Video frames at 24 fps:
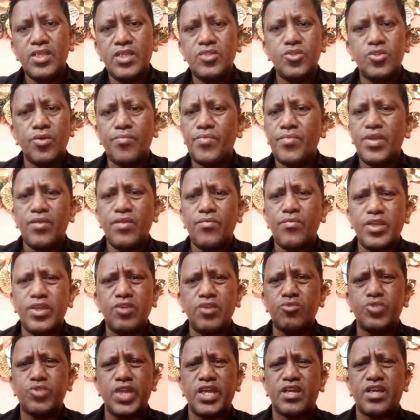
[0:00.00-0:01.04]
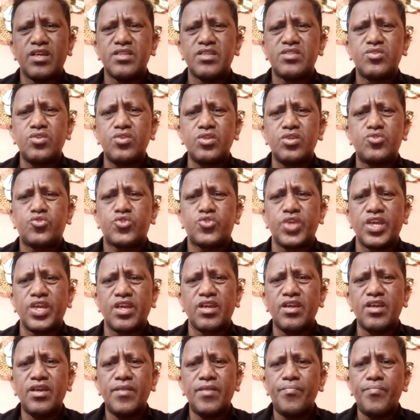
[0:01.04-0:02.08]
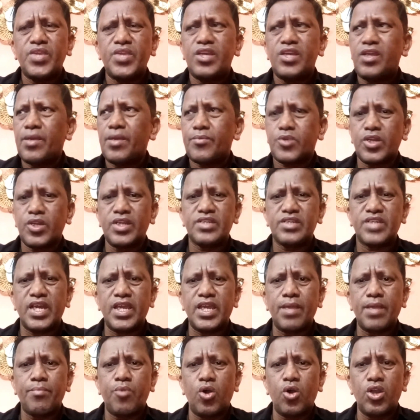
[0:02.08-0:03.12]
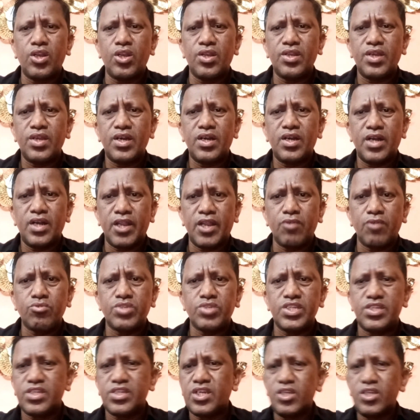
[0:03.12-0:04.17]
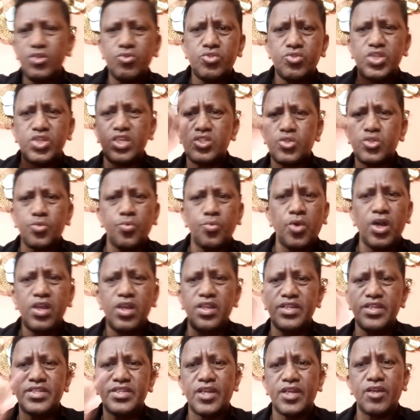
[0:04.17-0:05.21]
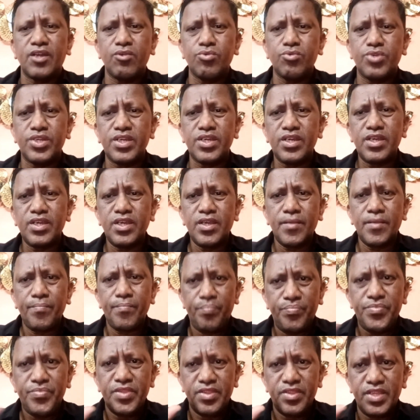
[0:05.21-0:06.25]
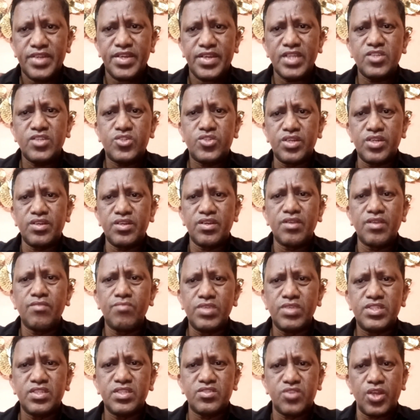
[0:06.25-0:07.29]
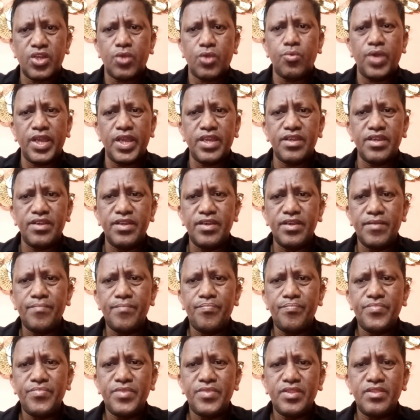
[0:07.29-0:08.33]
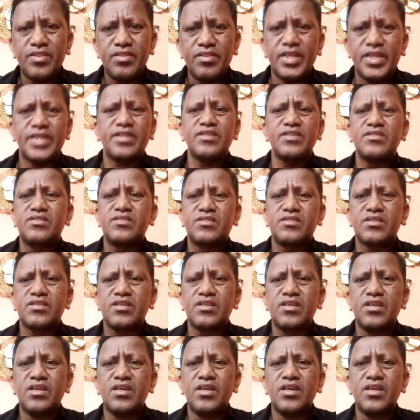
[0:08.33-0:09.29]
So you take a string, you have to tie a ball around it. You just whirl it around. The tension which is required, that is.